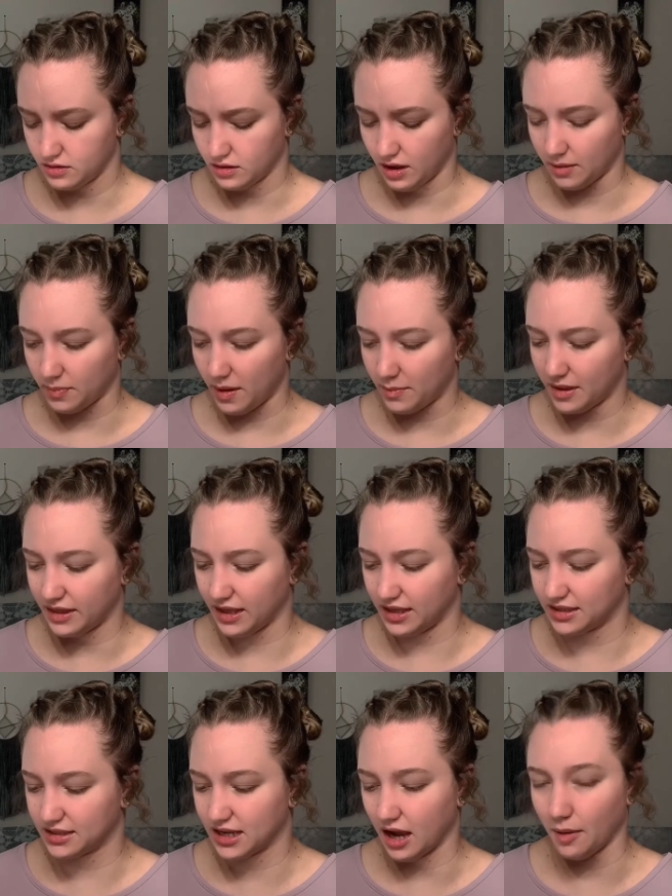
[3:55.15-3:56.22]
like maybe
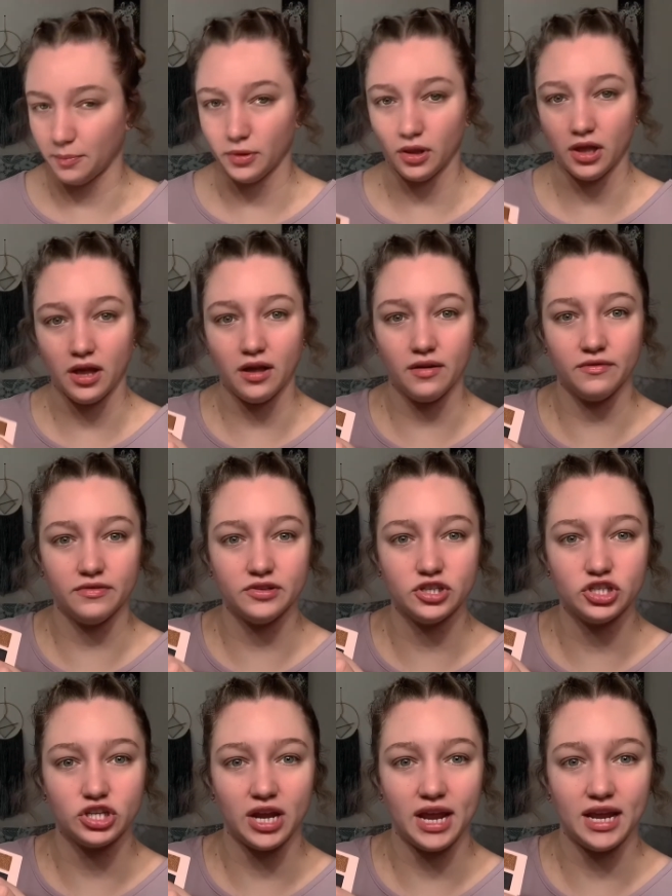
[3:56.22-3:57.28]
these couple of
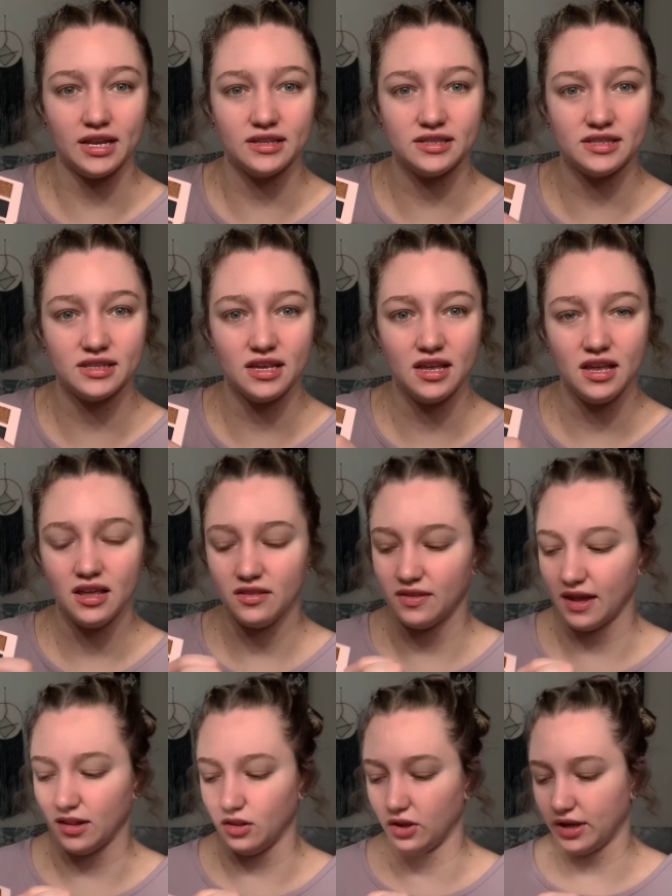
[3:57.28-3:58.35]
shades,
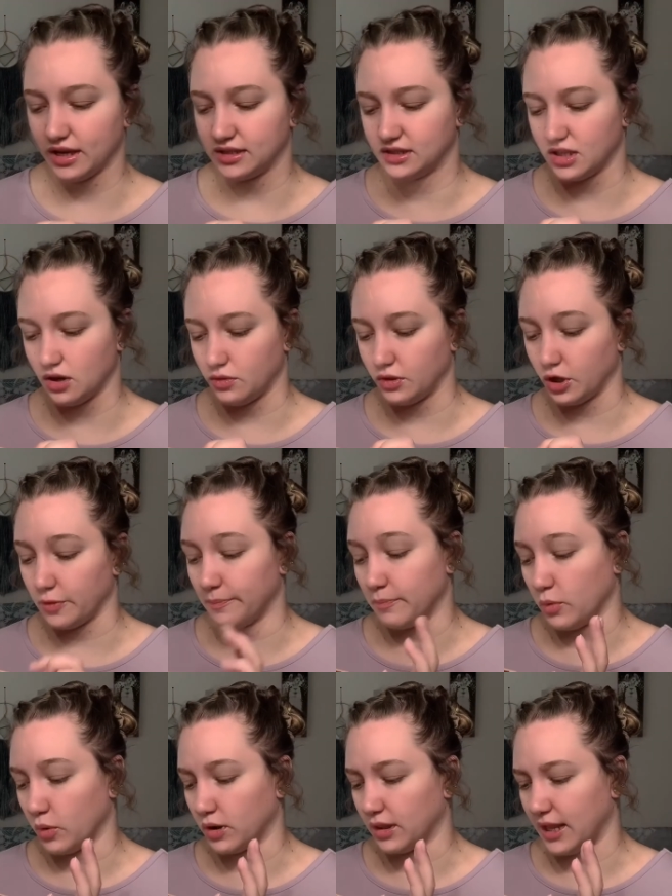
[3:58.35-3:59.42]
they look as though they're
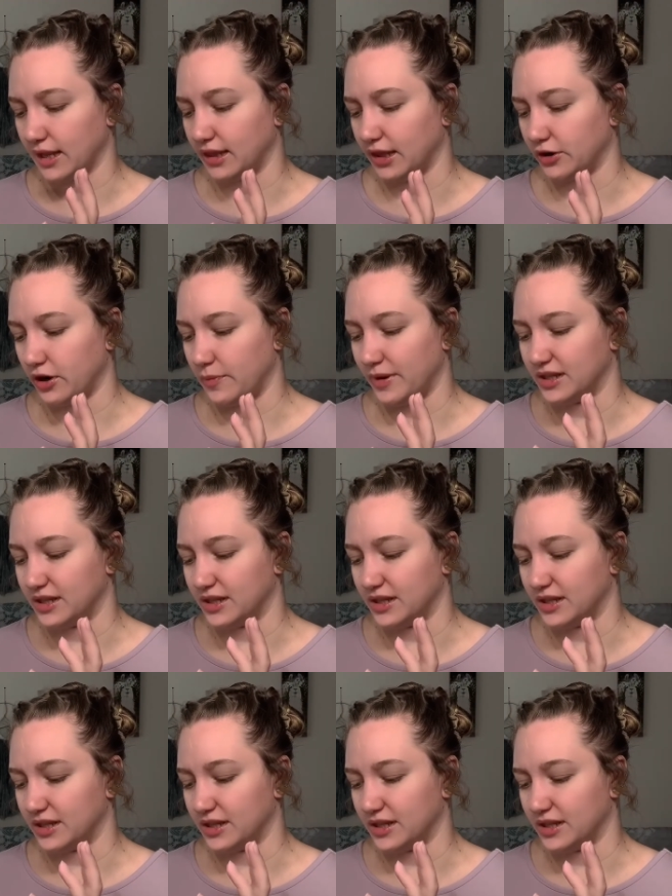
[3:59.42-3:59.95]
more like glittery, but it's